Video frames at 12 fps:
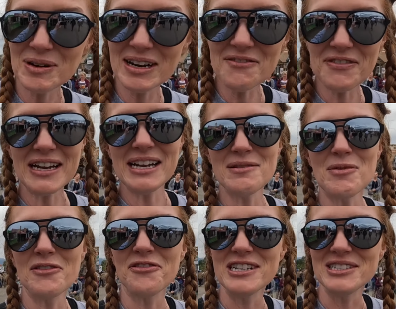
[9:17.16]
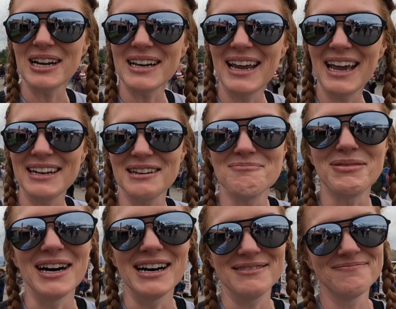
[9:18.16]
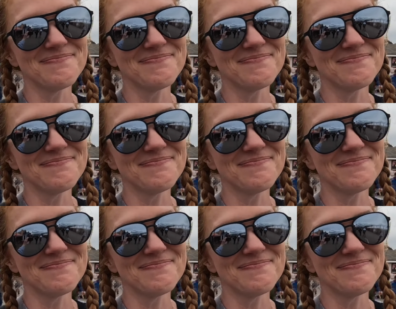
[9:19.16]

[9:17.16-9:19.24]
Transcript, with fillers: So I didn't find any more freeze dried candy, but